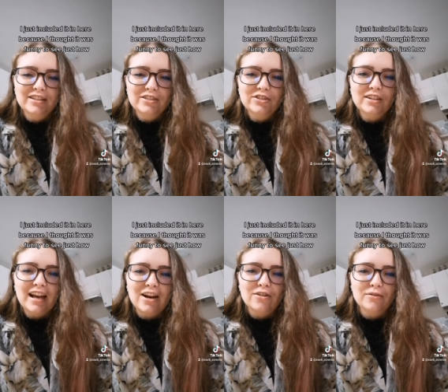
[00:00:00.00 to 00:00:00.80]
just
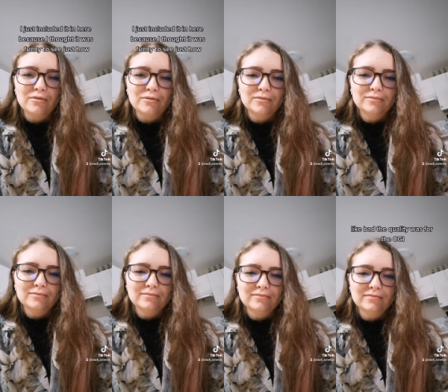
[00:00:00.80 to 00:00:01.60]
how,
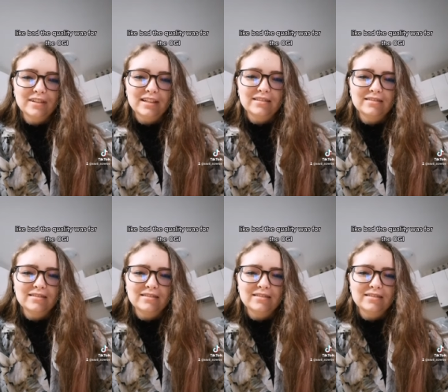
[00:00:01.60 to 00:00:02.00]
like,